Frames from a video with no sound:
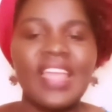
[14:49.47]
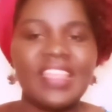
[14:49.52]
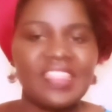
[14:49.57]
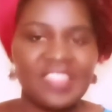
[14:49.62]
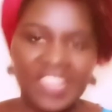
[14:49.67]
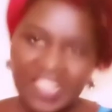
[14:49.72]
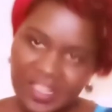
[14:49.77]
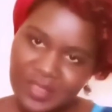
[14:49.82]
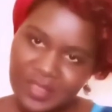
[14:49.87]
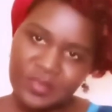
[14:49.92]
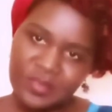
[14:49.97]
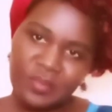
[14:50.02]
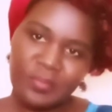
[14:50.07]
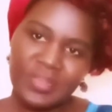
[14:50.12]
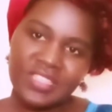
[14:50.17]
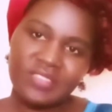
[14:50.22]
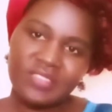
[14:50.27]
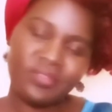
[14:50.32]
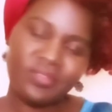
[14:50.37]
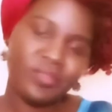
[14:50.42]
Thank you so much
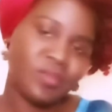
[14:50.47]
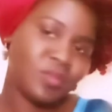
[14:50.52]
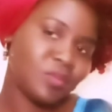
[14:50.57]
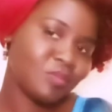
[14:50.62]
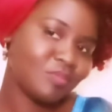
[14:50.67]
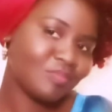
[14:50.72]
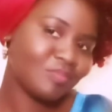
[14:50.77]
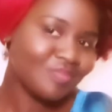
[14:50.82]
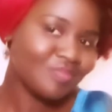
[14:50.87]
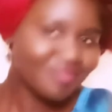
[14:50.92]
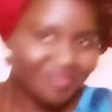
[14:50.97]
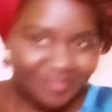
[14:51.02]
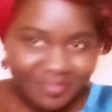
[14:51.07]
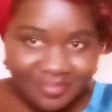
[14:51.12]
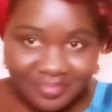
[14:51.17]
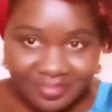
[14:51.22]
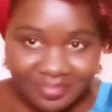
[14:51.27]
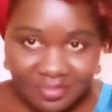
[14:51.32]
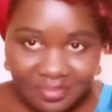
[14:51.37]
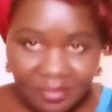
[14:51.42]
for
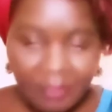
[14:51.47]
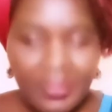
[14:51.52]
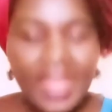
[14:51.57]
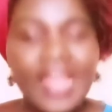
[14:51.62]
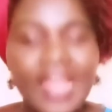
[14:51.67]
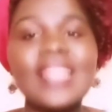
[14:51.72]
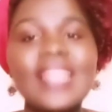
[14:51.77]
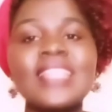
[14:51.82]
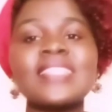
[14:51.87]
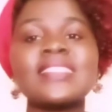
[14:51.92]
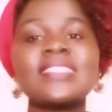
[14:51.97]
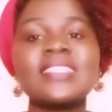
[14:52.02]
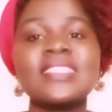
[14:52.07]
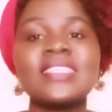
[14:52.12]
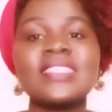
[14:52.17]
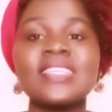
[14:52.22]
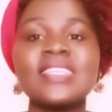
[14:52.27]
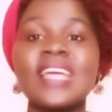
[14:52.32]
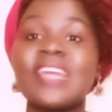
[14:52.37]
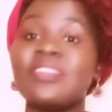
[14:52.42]

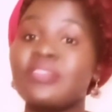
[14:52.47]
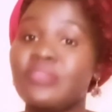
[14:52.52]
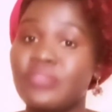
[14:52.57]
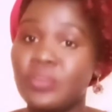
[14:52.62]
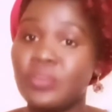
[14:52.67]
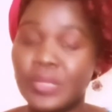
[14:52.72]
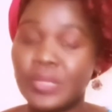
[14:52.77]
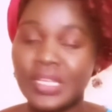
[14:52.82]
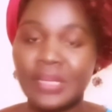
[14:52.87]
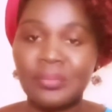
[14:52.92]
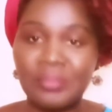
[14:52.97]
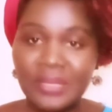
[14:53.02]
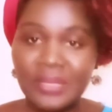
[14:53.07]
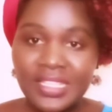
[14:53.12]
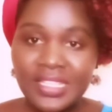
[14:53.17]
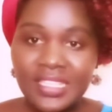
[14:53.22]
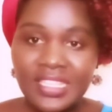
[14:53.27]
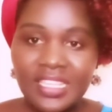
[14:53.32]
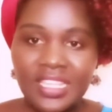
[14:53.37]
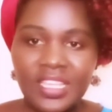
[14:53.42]
listening and viewing me.
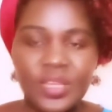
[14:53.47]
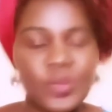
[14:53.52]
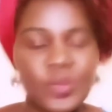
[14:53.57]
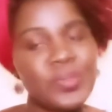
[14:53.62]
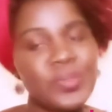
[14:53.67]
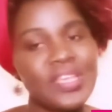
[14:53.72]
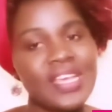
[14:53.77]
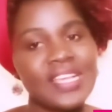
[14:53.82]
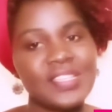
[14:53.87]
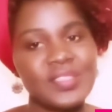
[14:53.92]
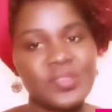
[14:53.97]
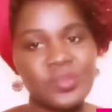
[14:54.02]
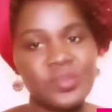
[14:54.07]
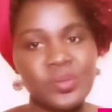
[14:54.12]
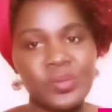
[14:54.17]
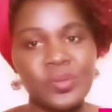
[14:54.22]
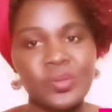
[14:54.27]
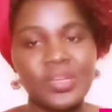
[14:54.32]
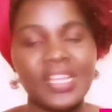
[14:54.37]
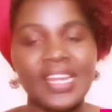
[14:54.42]
We are
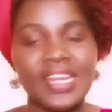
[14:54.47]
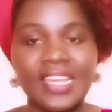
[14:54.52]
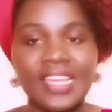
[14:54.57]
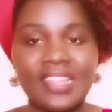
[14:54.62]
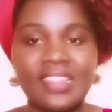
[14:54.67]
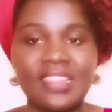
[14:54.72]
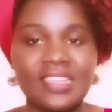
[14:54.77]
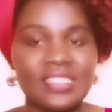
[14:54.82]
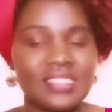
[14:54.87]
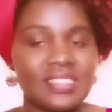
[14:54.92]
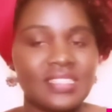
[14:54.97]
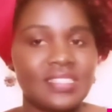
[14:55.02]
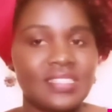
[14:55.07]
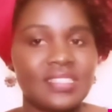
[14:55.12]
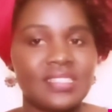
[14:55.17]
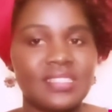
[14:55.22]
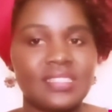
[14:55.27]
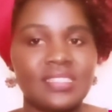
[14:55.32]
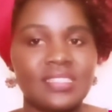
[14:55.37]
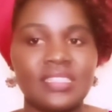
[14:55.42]
so glad that
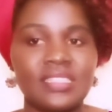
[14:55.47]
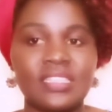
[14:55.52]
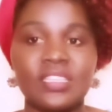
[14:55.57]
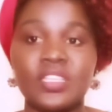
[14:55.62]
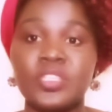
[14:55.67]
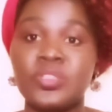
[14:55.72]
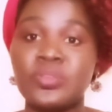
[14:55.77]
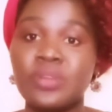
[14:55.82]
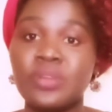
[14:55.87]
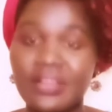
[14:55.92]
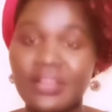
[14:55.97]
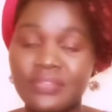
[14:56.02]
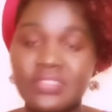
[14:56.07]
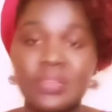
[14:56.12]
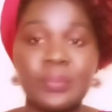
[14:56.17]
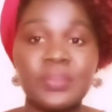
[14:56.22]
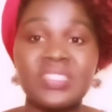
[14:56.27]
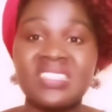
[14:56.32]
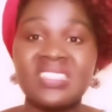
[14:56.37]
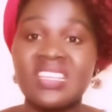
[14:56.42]
you have
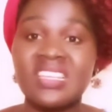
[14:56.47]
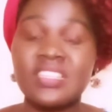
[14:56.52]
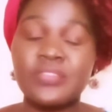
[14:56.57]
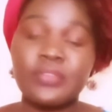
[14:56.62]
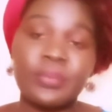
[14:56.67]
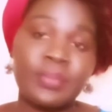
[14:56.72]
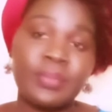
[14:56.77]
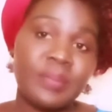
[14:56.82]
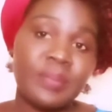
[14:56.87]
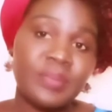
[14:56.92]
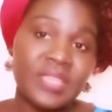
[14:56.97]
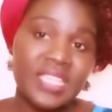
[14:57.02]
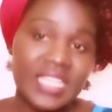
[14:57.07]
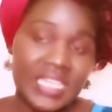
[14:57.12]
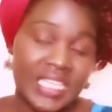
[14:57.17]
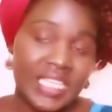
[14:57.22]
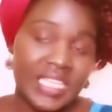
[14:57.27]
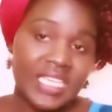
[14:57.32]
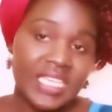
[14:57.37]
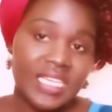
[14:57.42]
supported us from the
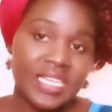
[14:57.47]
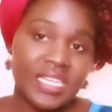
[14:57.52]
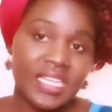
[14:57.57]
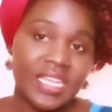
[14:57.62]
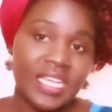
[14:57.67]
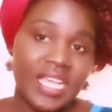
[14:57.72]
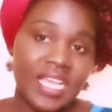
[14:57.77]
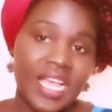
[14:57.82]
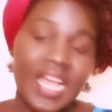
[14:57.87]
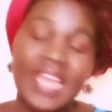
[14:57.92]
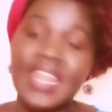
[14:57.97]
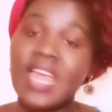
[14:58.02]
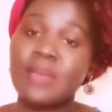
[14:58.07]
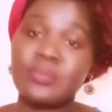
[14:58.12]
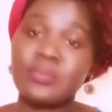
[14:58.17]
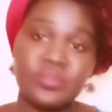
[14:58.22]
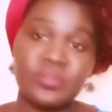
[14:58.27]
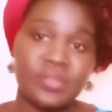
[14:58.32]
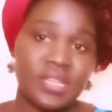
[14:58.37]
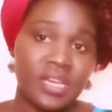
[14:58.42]
beginning and up
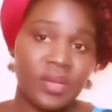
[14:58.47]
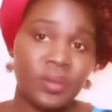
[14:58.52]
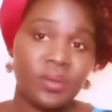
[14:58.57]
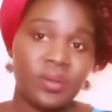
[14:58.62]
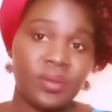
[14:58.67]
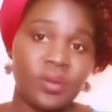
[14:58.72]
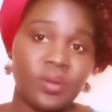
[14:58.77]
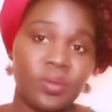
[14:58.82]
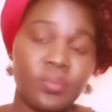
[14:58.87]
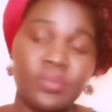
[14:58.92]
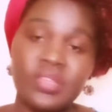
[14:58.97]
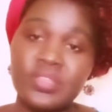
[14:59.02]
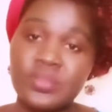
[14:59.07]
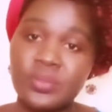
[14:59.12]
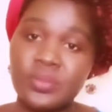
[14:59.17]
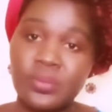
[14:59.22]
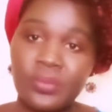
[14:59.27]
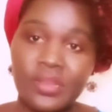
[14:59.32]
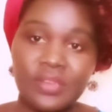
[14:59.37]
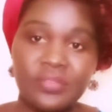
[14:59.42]
to now. We are
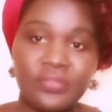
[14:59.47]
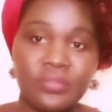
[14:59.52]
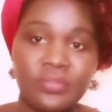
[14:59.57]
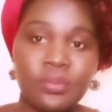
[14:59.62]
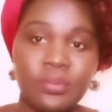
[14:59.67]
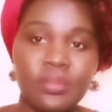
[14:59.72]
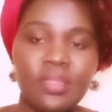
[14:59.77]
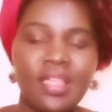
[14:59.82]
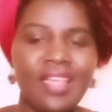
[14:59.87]
so grateful.